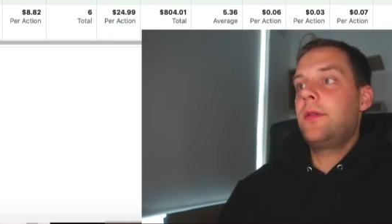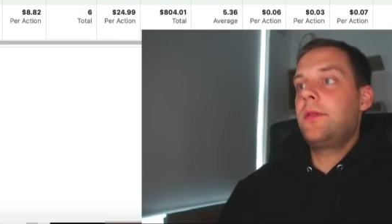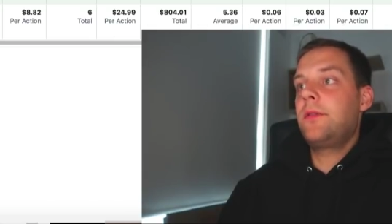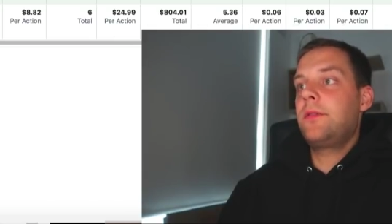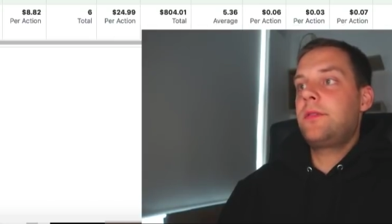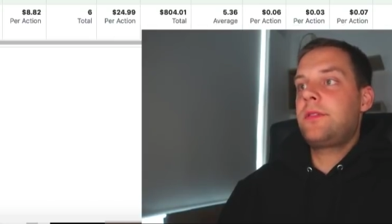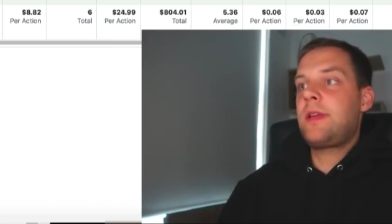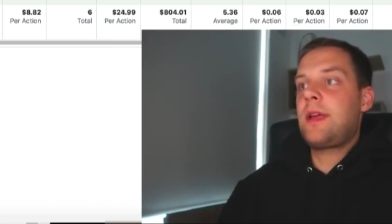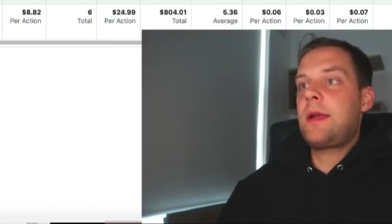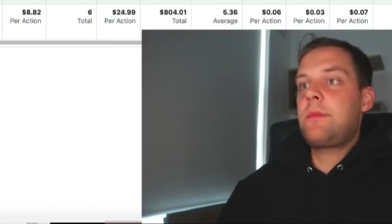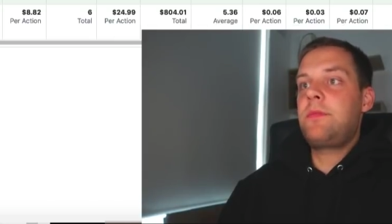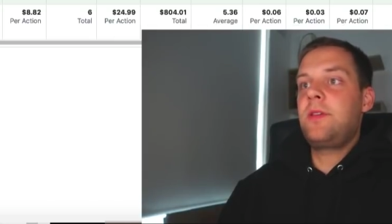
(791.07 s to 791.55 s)

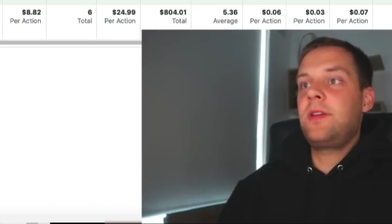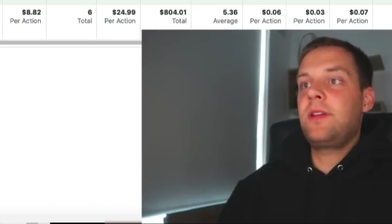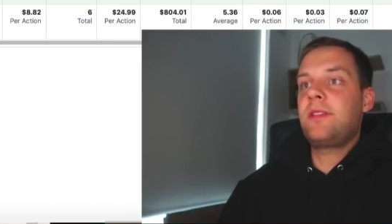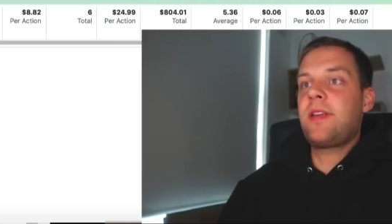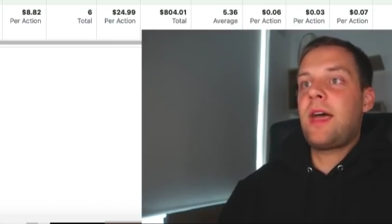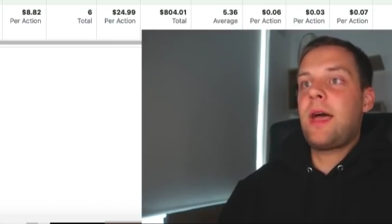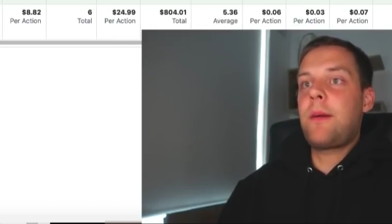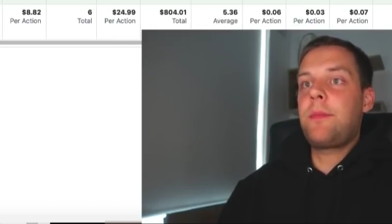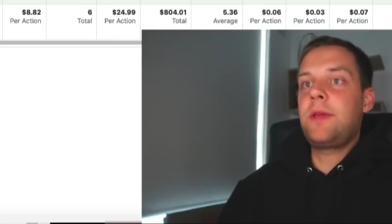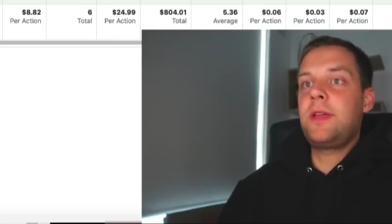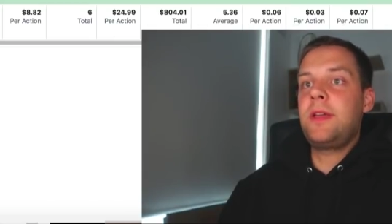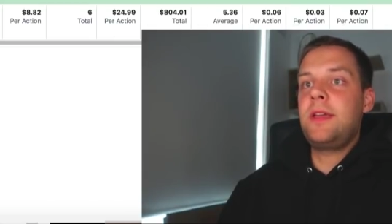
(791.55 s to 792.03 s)
same thing's
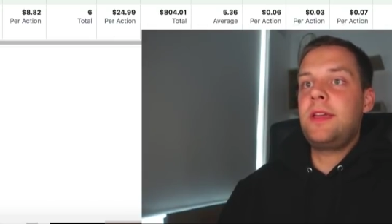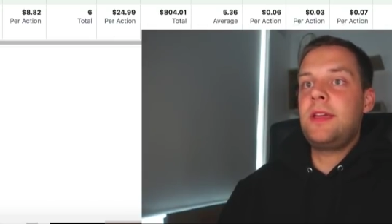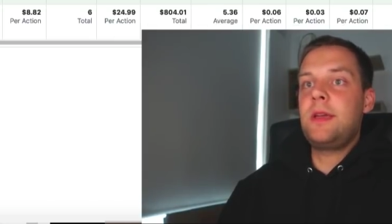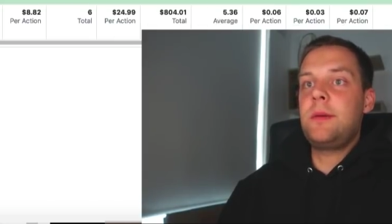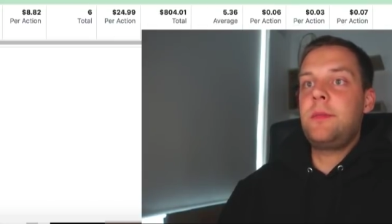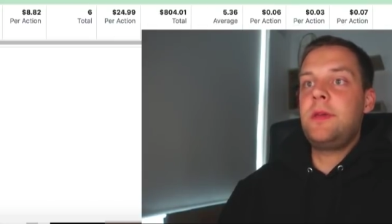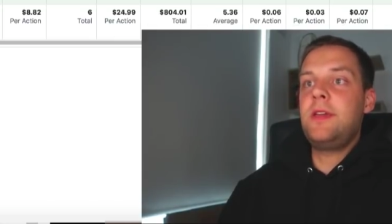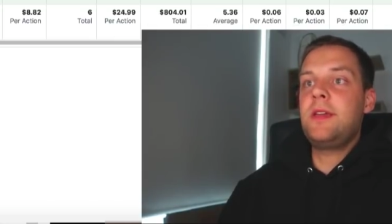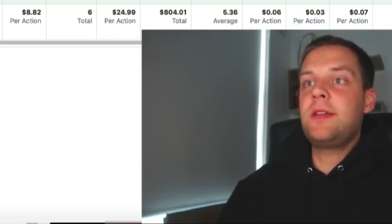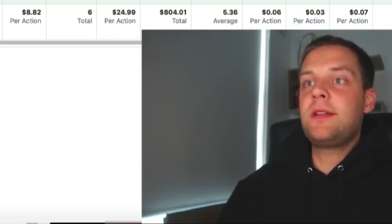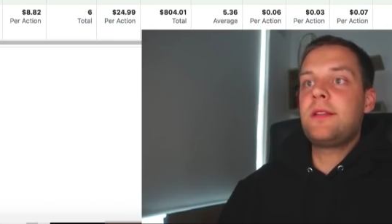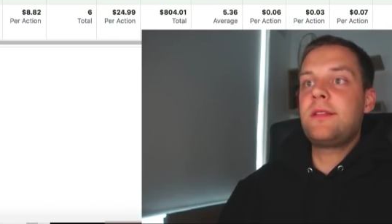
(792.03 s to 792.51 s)
happening here,
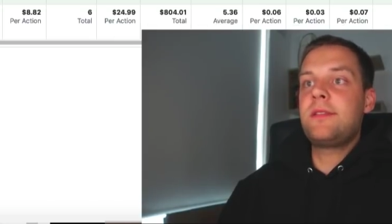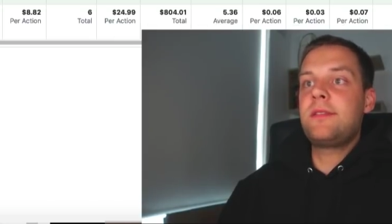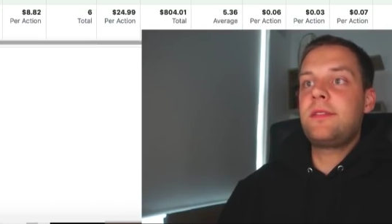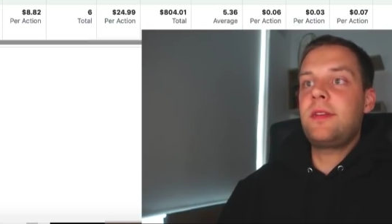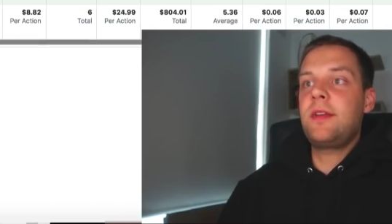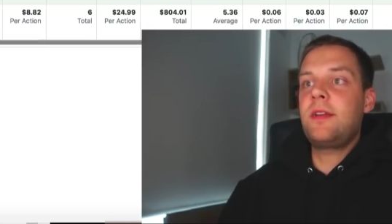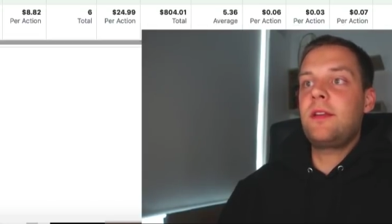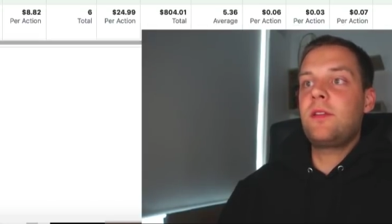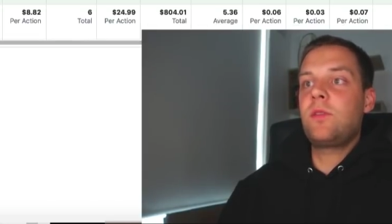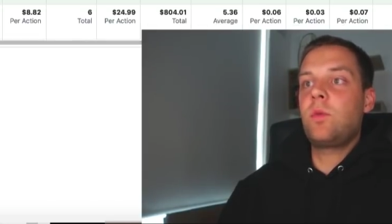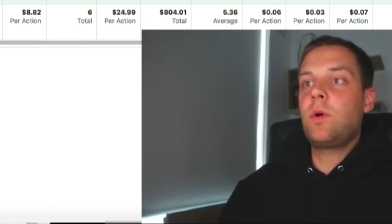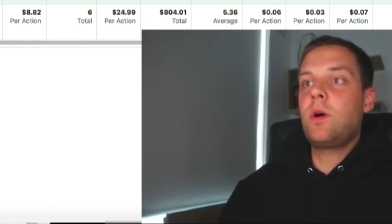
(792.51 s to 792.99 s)
but you can
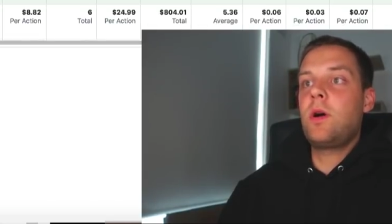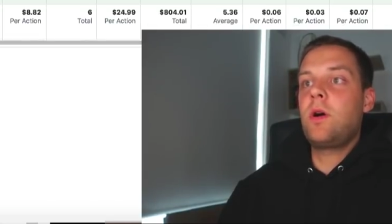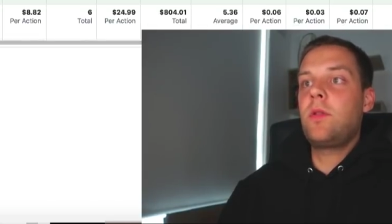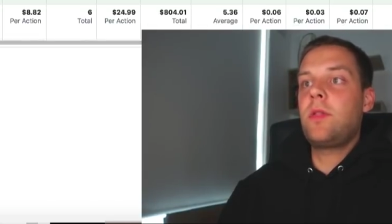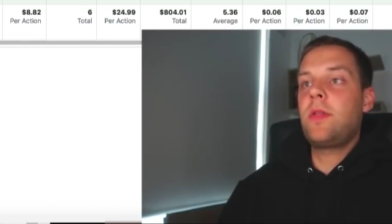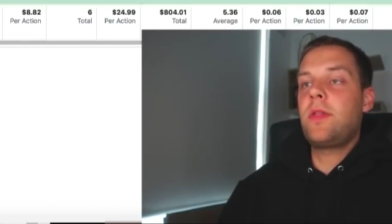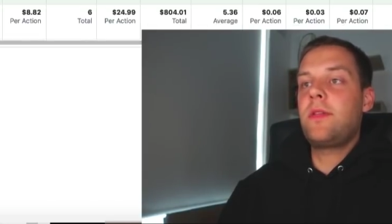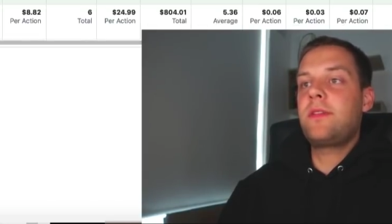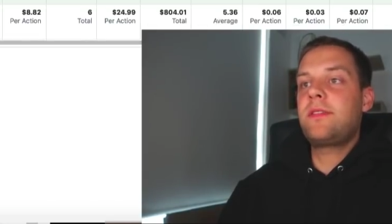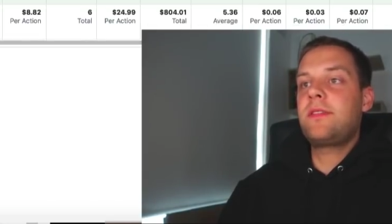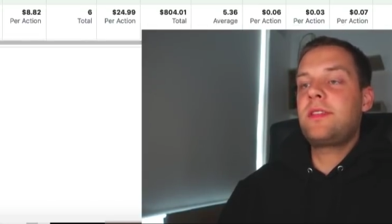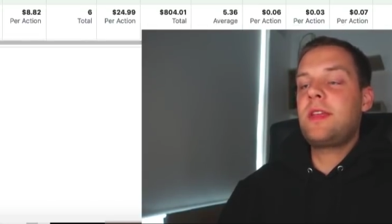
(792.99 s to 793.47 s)
see as well
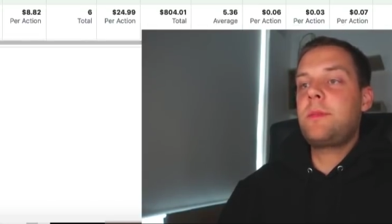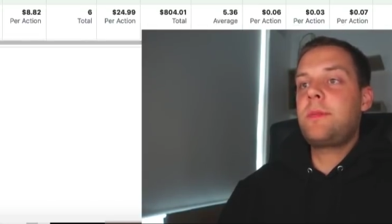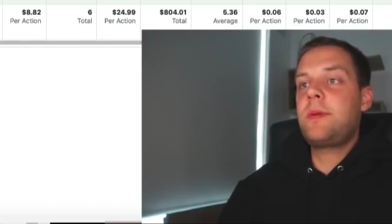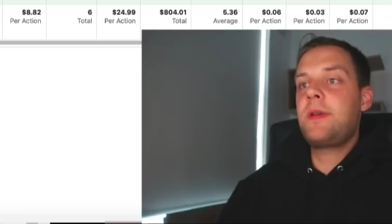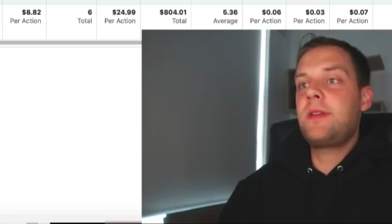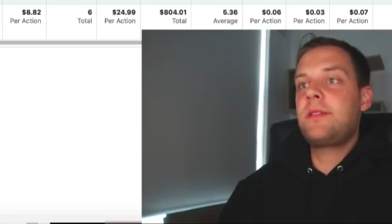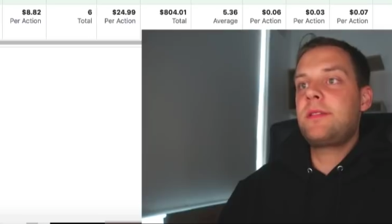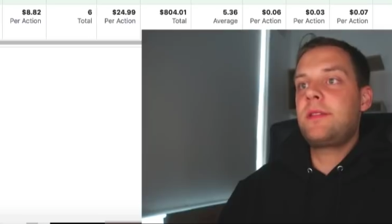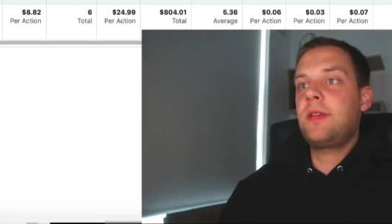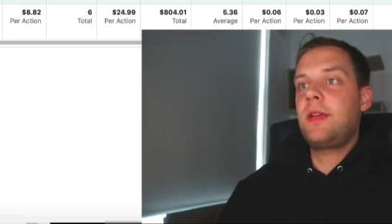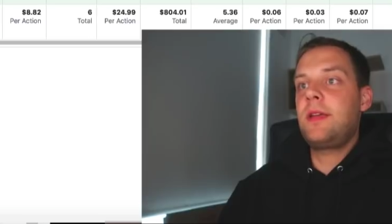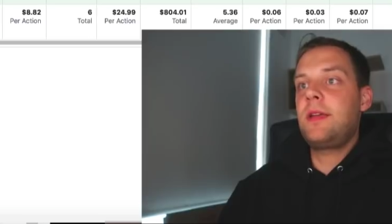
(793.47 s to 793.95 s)
that the
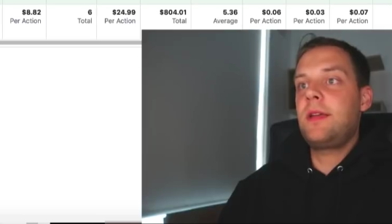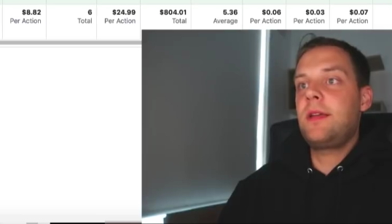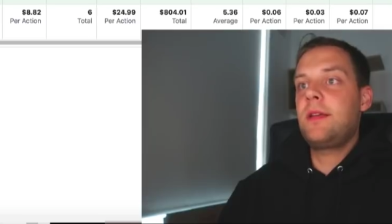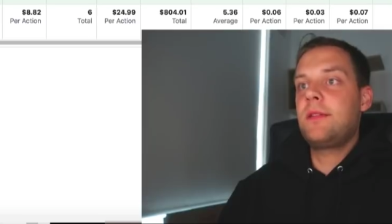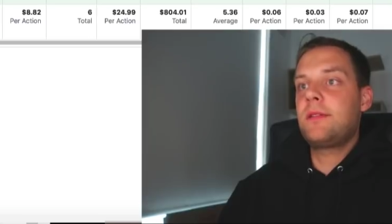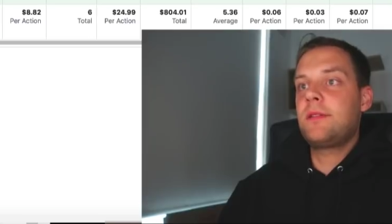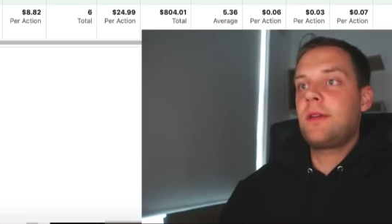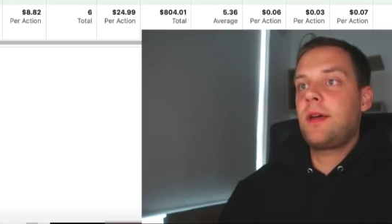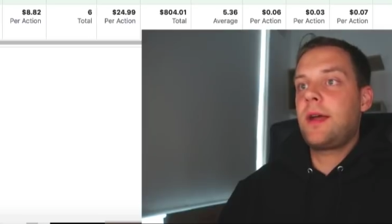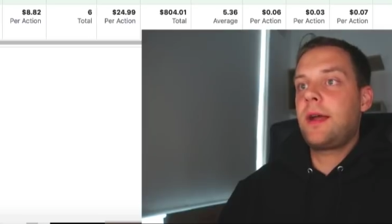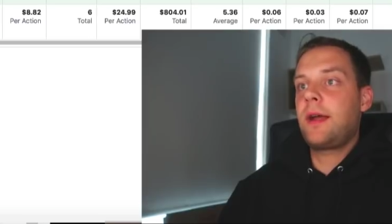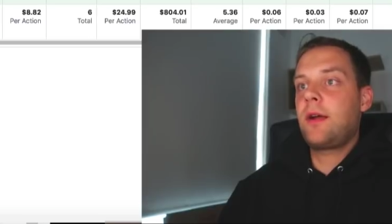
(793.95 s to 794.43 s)
CPC
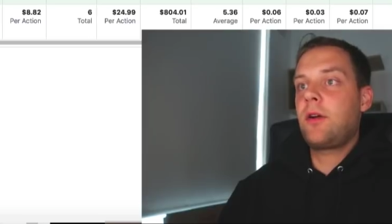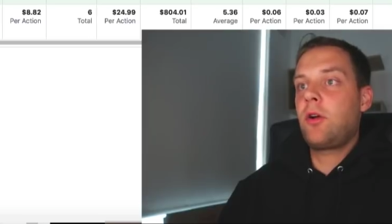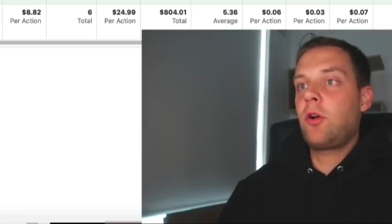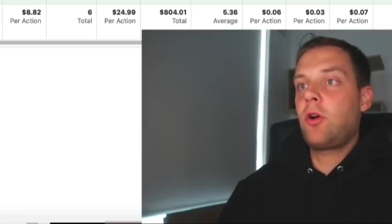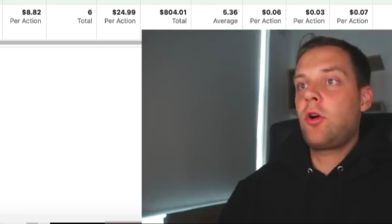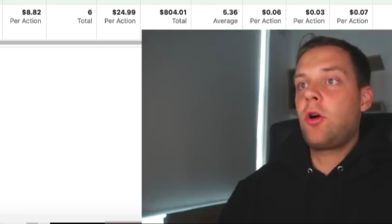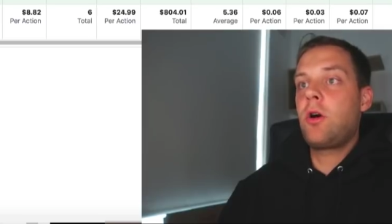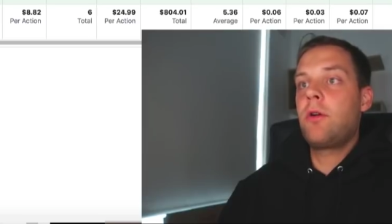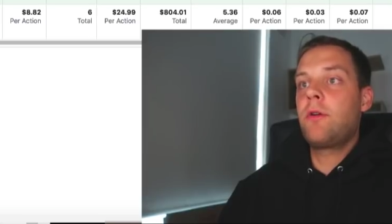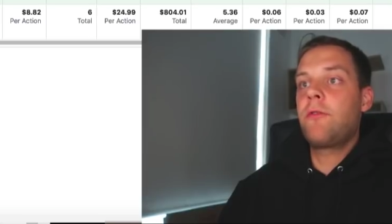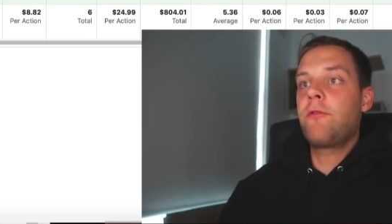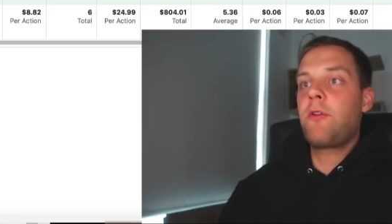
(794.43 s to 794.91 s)
has like
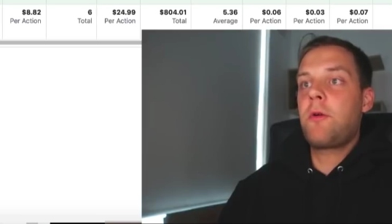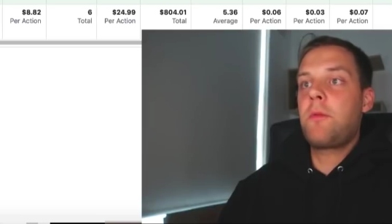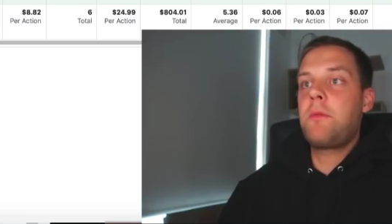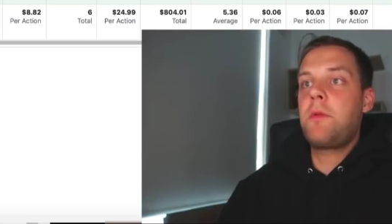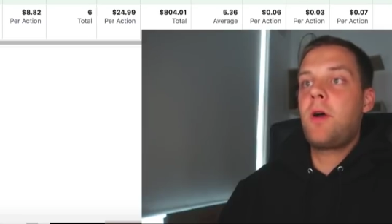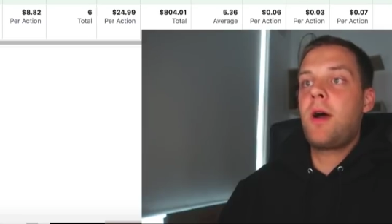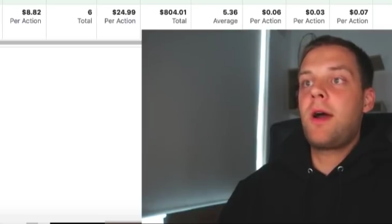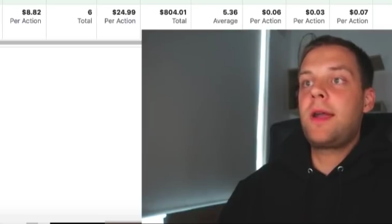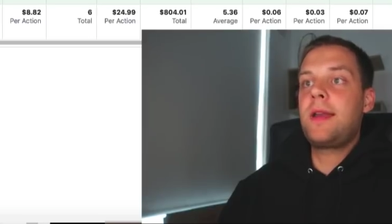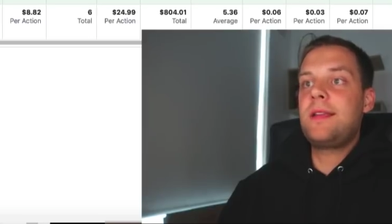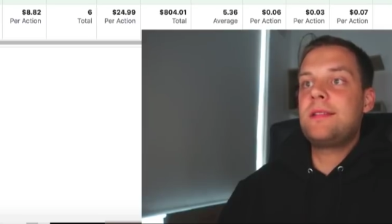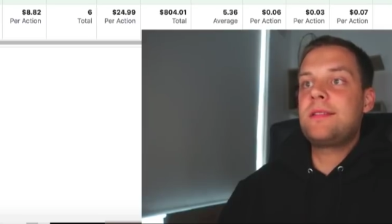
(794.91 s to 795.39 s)
gone from
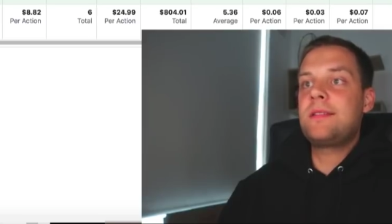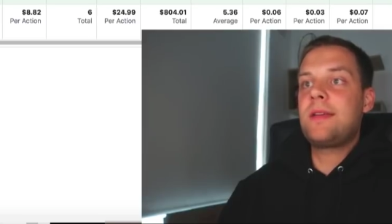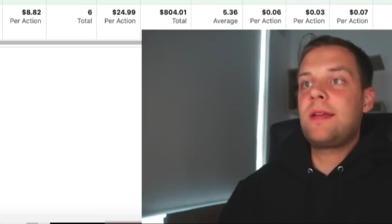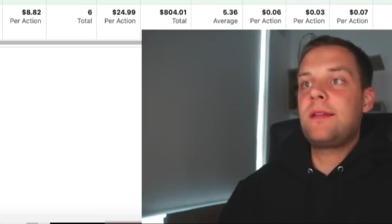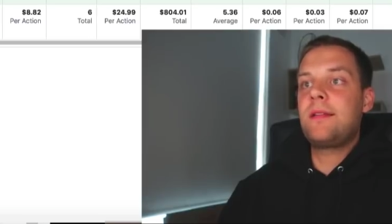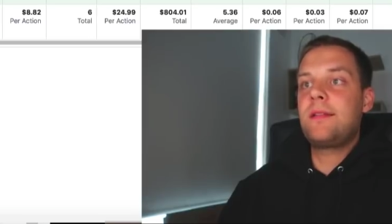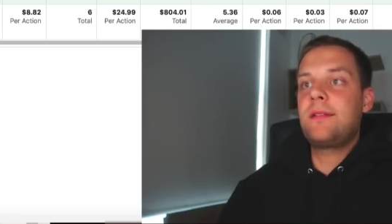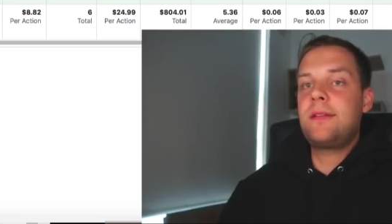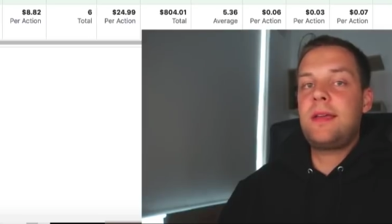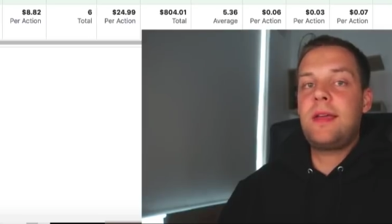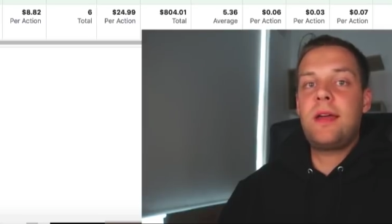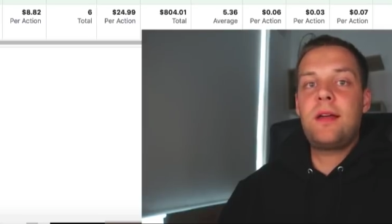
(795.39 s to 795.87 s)
90
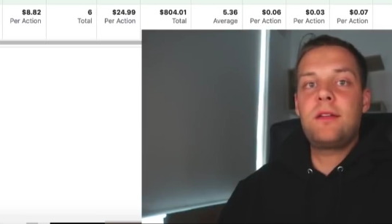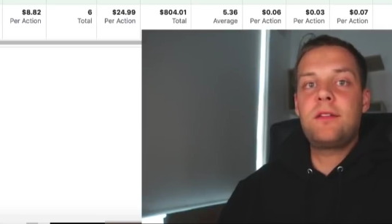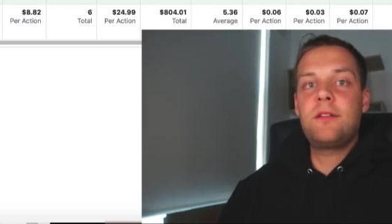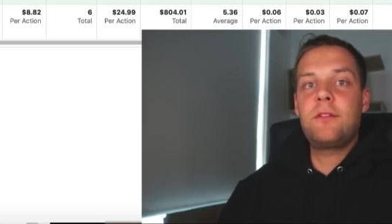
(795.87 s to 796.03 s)
cents down